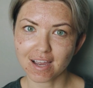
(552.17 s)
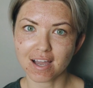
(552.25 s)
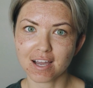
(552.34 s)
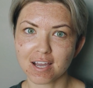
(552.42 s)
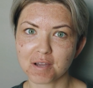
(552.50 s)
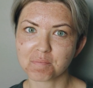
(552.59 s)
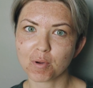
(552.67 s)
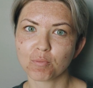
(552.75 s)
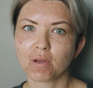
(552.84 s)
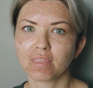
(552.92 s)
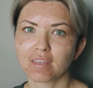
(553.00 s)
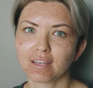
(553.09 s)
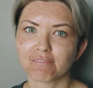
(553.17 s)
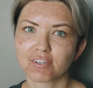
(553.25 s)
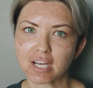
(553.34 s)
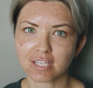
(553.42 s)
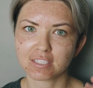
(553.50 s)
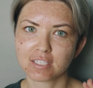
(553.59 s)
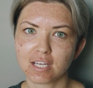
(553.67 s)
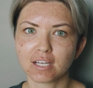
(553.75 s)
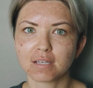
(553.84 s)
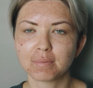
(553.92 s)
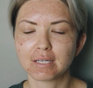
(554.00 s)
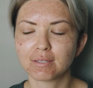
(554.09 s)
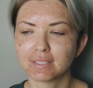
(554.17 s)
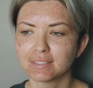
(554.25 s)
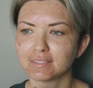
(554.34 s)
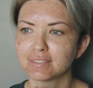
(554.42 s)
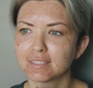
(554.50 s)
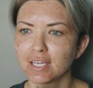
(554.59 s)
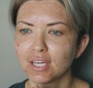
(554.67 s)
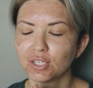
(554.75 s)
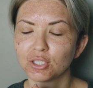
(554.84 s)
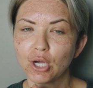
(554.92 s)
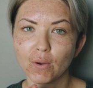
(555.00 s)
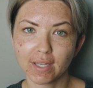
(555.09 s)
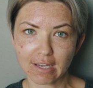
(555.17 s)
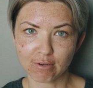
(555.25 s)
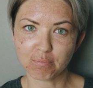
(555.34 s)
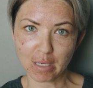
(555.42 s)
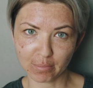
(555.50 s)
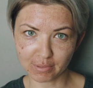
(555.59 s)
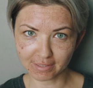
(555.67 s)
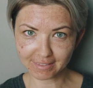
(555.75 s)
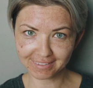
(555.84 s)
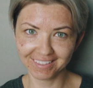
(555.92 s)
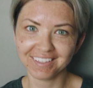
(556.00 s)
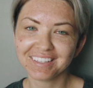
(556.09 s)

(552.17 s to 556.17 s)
One thing I forgot to talk about is going out in public.